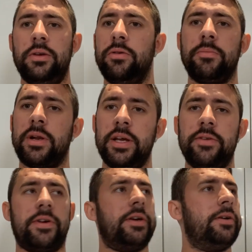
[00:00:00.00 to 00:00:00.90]
Wouldn't
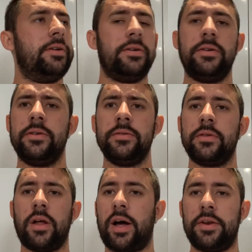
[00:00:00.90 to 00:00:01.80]
believe it.
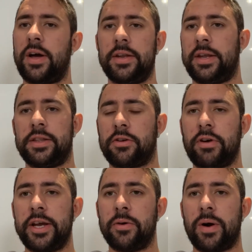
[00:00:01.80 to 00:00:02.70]
Like, I hadn't had the
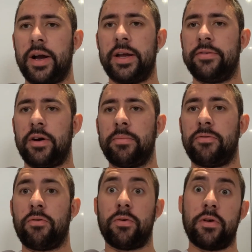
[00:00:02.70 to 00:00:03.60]
cradle out either
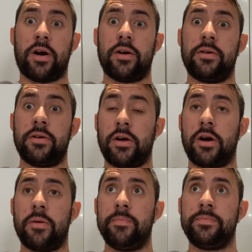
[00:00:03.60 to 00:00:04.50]
before, like
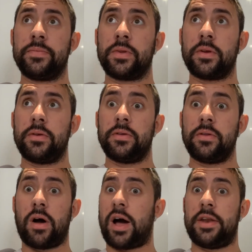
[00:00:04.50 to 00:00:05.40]

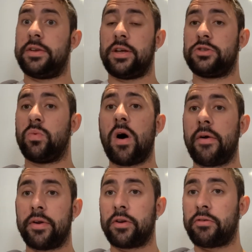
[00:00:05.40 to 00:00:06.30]
I hadn't touched a wire
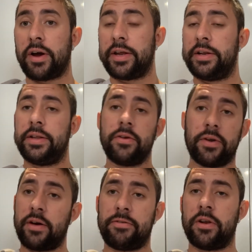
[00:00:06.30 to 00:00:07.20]
in the cradle or
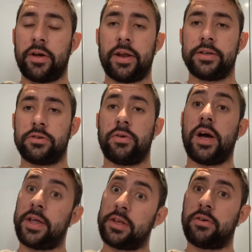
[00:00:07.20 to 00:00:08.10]
nothing like that. Sorry, I
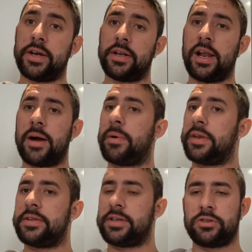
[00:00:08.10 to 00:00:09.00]
had the cradle out, but I
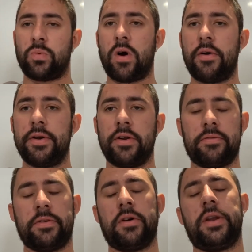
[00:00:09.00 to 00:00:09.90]
didn't touch a wire and
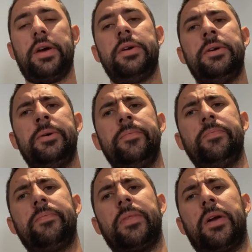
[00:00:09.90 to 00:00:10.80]
nothing like
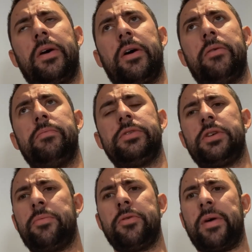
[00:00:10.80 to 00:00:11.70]
that. So
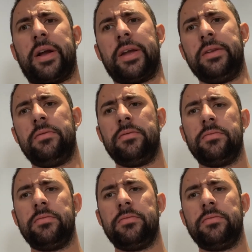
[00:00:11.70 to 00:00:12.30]
I put it back in.